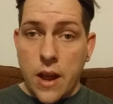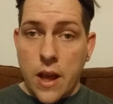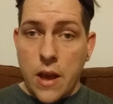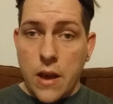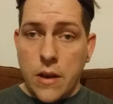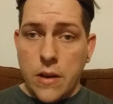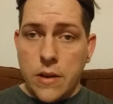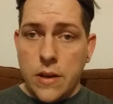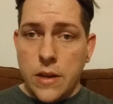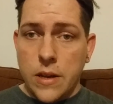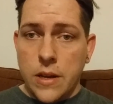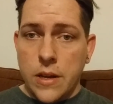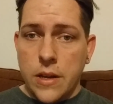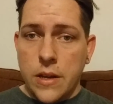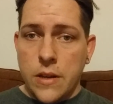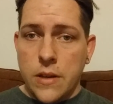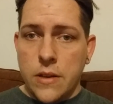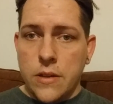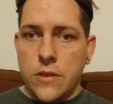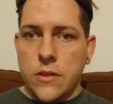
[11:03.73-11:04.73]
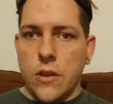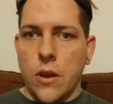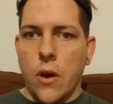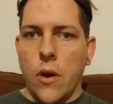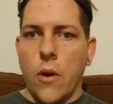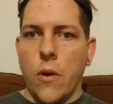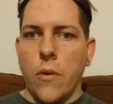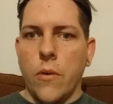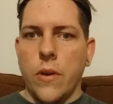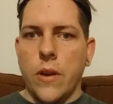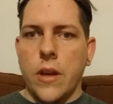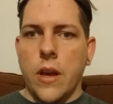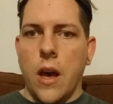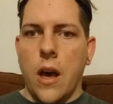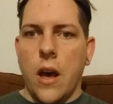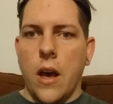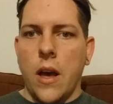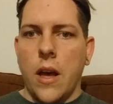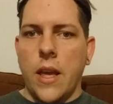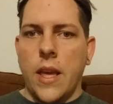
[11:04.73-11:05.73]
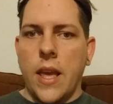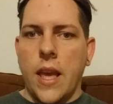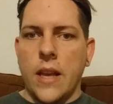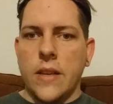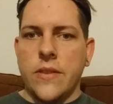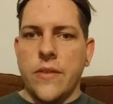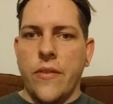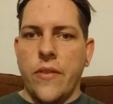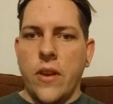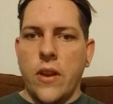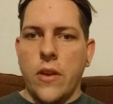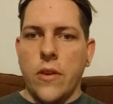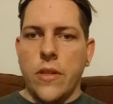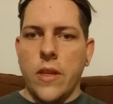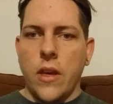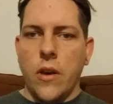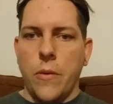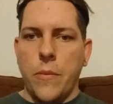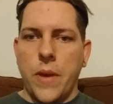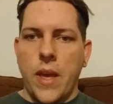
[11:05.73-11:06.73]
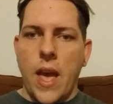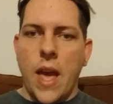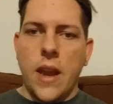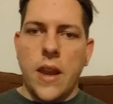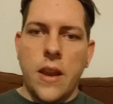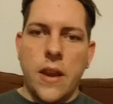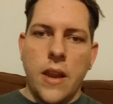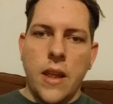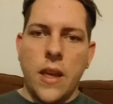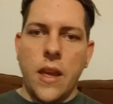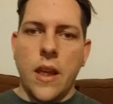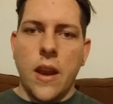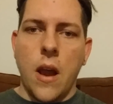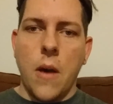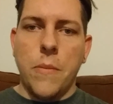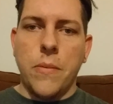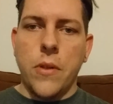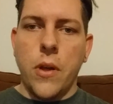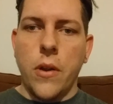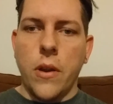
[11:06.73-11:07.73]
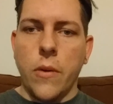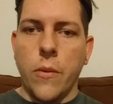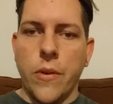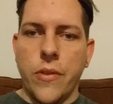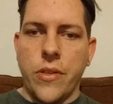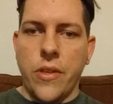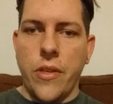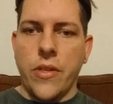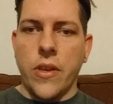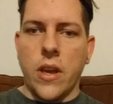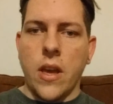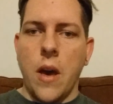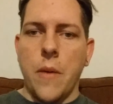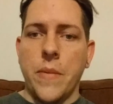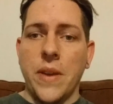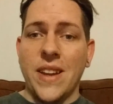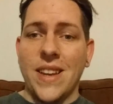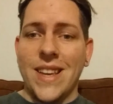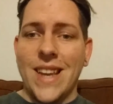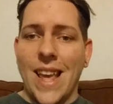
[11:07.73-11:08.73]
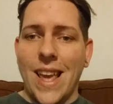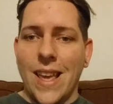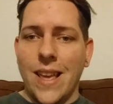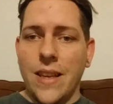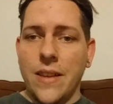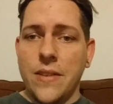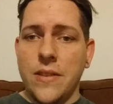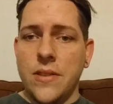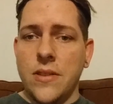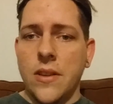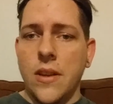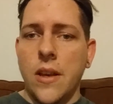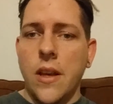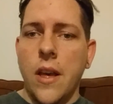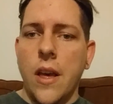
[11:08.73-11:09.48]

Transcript: now. So he has a video that he'll be editing and uploading within the coming days.